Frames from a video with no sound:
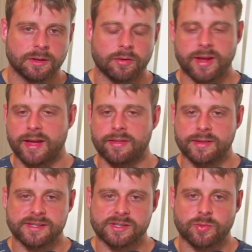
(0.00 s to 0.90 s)
okay,
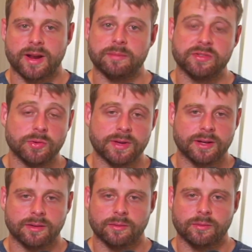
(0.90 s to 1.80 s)
this is
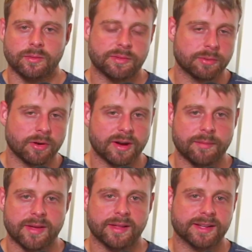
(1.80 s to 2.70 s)
doing with
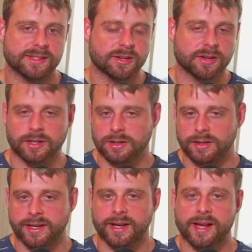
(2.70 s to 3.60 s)
programming, like it started to
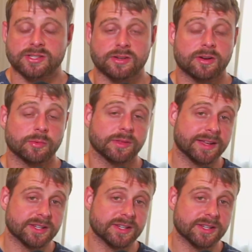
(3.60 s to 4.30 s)
click. I started to really